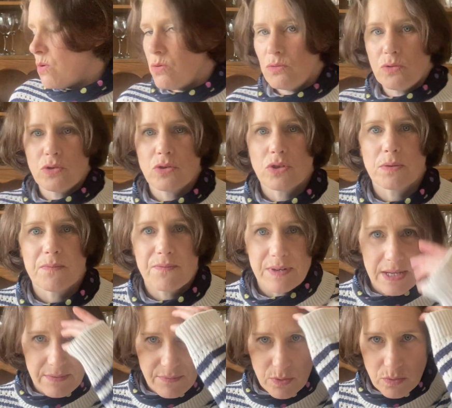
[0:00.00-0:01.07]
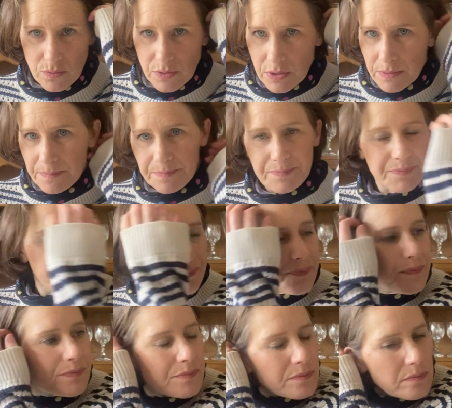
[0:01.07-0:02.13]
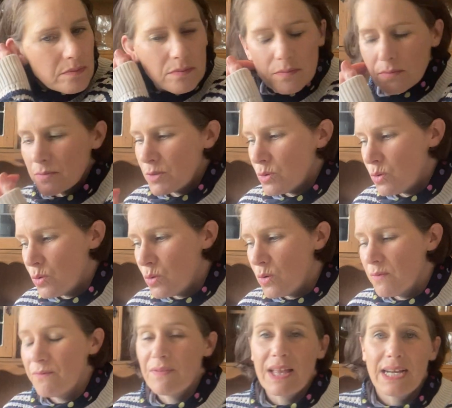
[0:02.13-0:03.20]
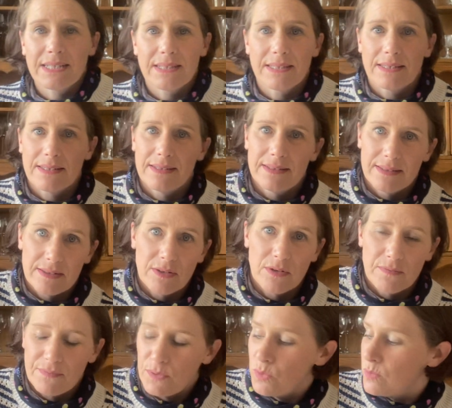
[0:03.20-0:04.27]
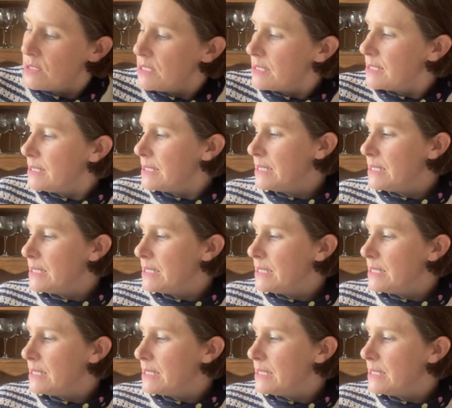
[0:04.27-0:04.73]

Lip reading: on to some flat folds, or flats that aren't folded.